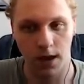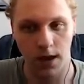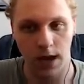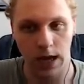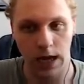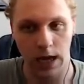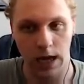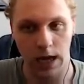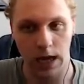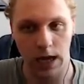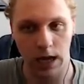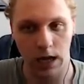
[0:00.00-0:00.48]

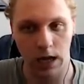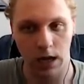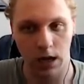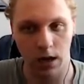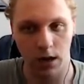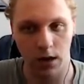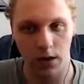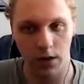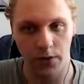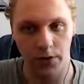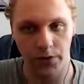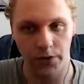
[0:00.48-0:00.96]

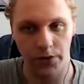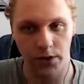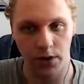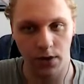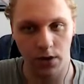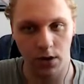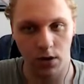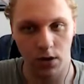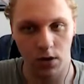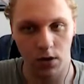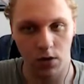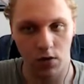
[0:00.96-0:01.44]
And
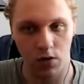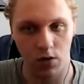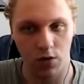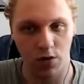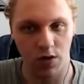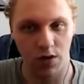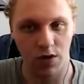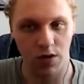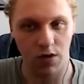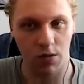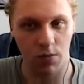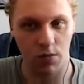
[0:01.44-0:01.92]
to
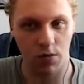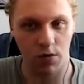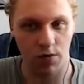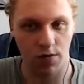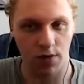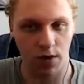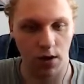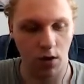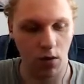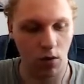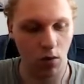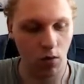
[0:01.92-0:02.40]
create some sort
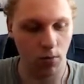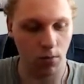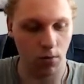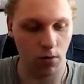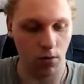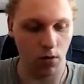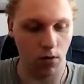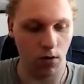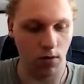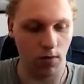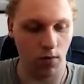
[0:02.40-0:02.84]
of a code block,